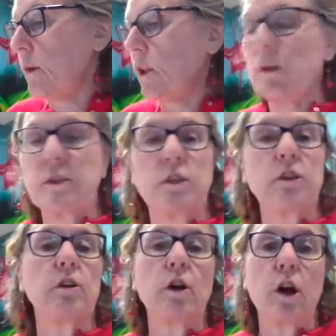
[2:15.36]
them close to
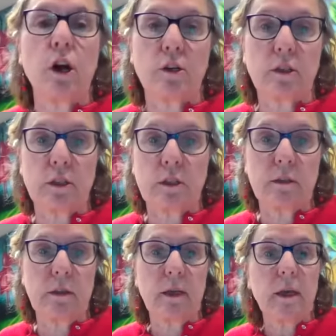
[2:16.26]
your heart.
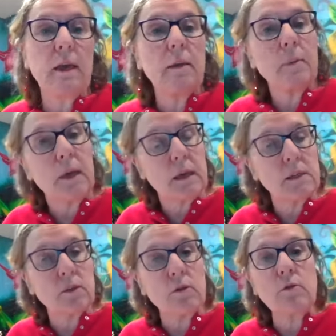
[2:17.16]

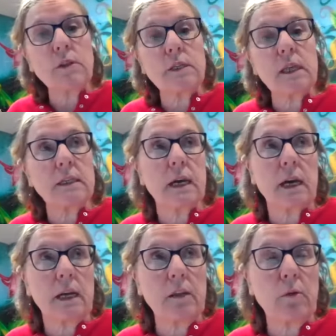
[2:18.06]
Because those that
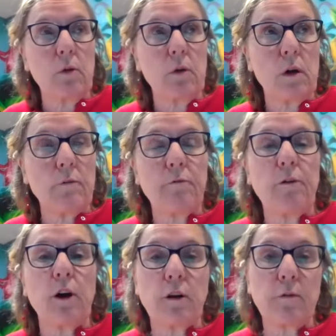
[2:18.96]
died in the war
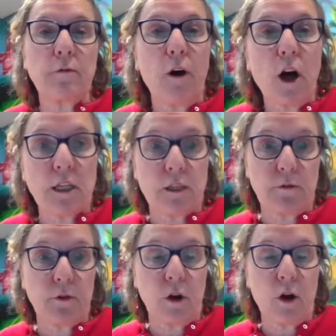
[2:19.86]
fought
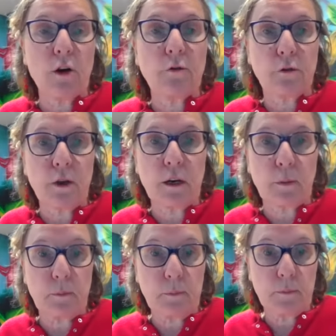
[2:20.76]
for our
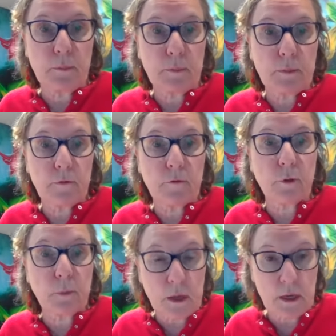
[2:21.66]
freedom,
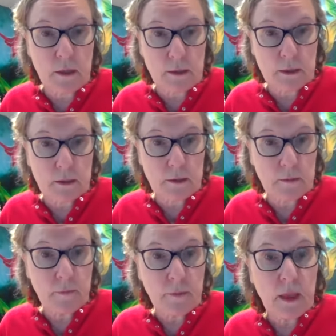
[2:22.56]
for peace.
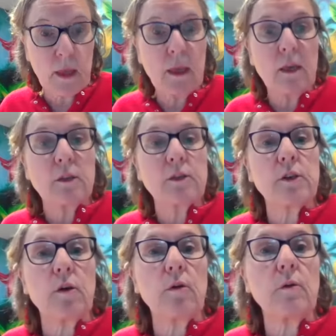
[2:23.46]

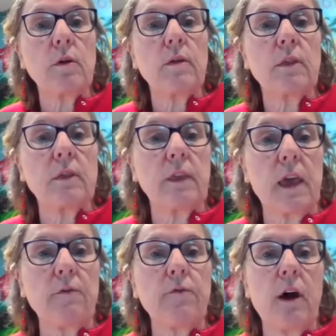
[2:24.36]
So
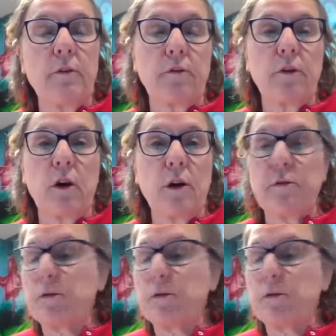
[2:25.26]
they fought for our